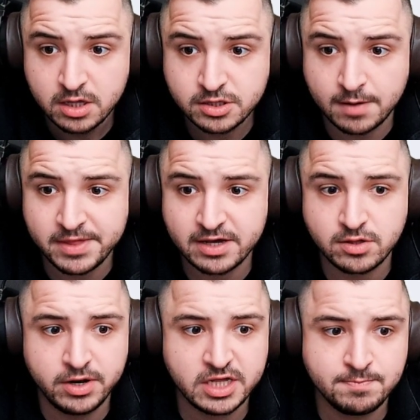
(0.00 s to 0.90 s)
Some decks
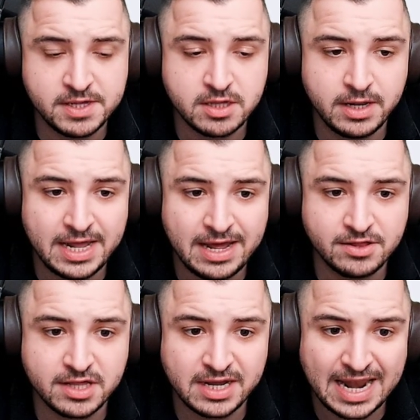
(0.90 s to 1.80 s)
don't explicitly
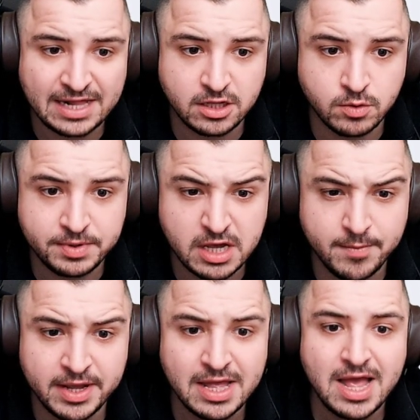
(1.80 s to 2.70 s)
announce that Galactus will be
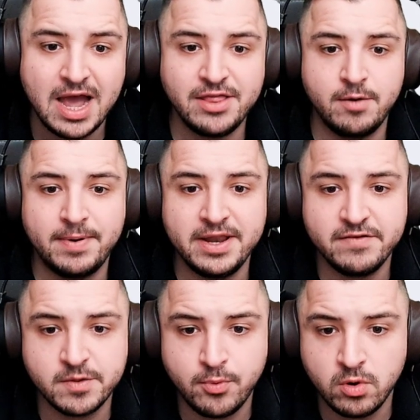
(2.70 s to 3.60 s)
coming, and there are plenty
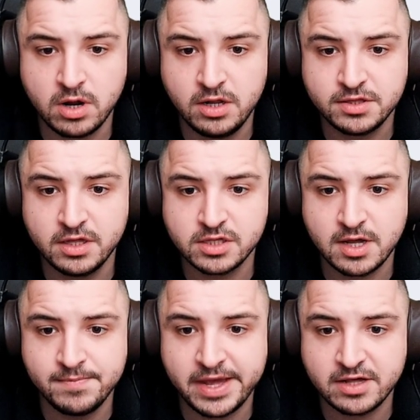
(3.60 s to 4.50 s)
of support cards that
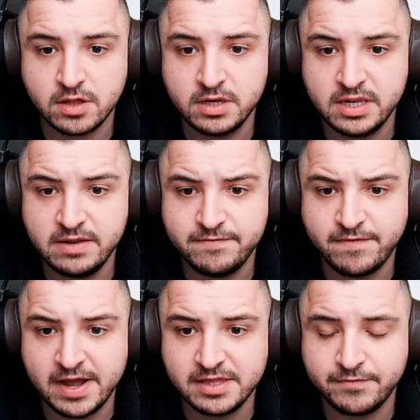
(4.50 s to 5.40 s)
some decks
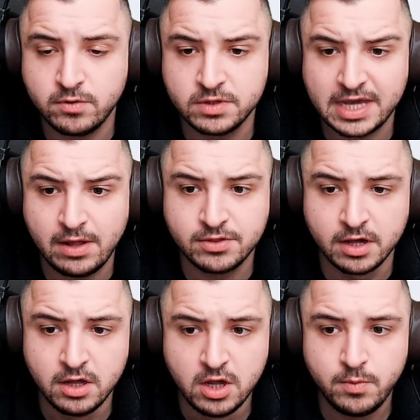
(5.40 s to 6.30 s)
find difficult to counter.